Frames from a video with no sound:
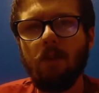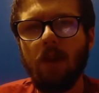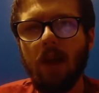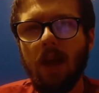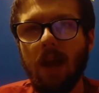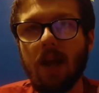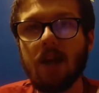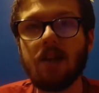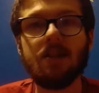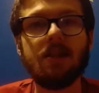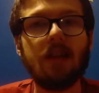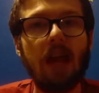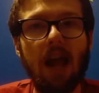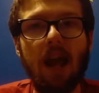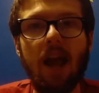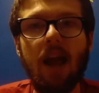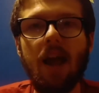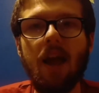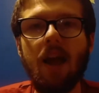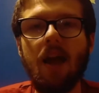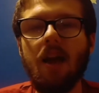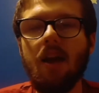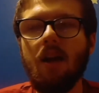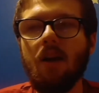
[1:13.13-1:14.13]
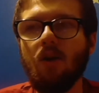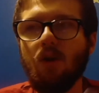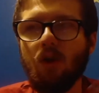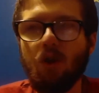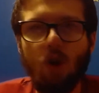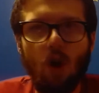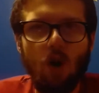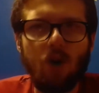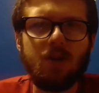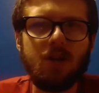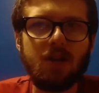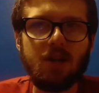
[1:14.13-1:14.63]
it's
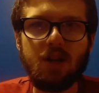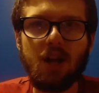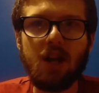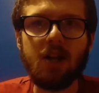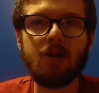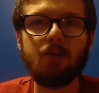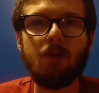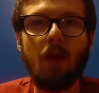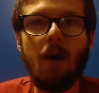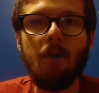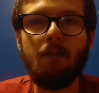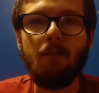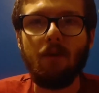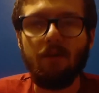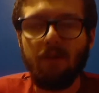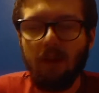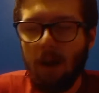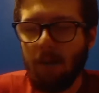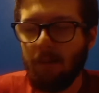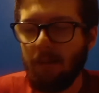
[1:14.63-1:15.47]
a James Bond movie.